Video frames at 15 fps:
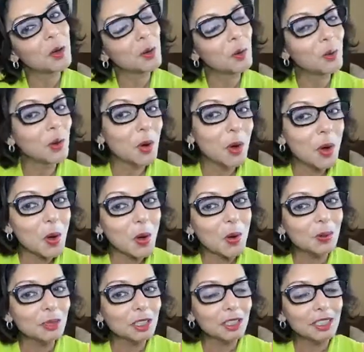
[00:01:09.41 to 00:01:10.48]

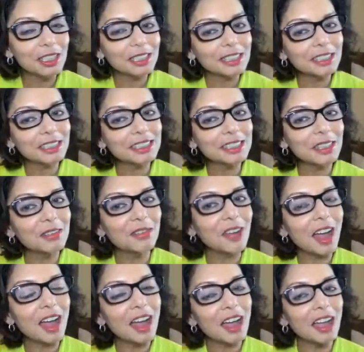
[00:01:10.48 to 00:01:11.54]
woohoo, turning
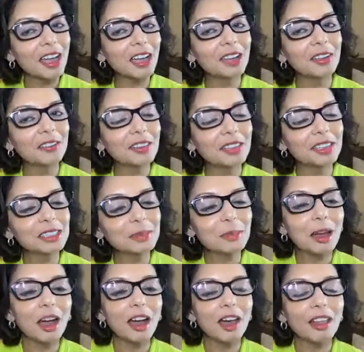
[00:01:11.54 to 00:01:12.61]
65 this
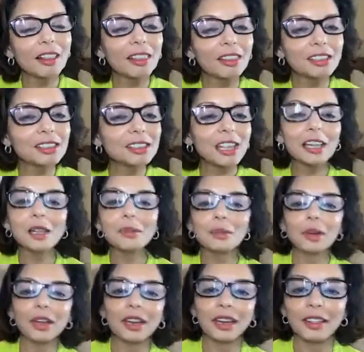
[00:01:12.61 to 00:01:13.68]
month and
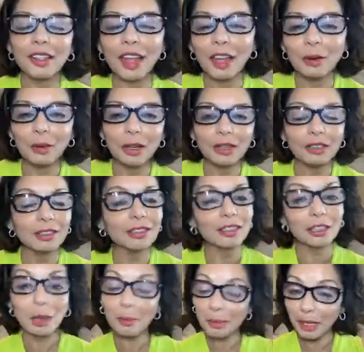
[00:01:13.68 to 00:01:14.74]
celebrating that rather than
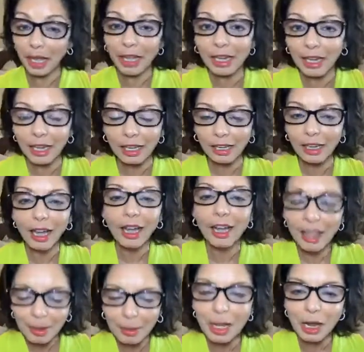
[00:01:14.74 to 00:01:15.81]
complaining
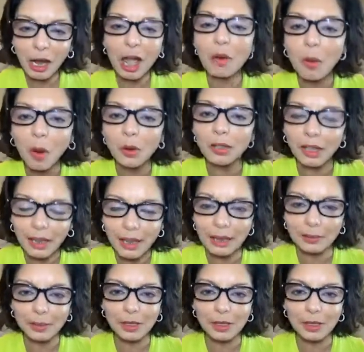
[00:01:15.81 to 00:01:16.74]
about how old I am.